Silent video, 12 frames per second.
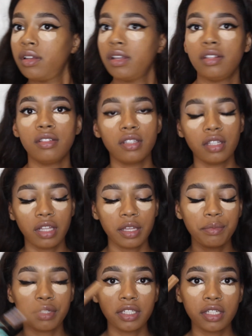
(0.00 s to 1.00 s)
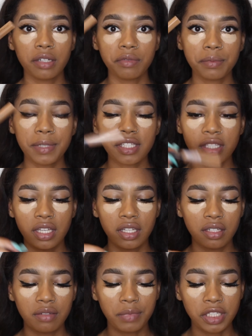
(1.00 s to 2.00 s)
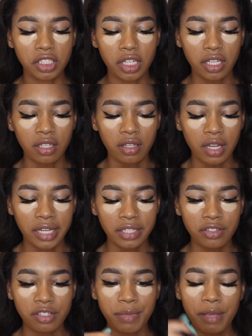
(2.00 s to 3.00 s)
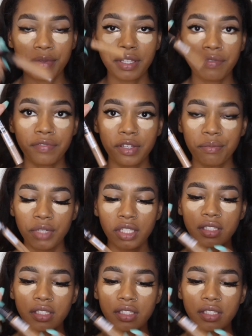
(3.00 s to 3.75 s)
And to like blend it in with my skin, my shade, I use Maybelline Fit Me.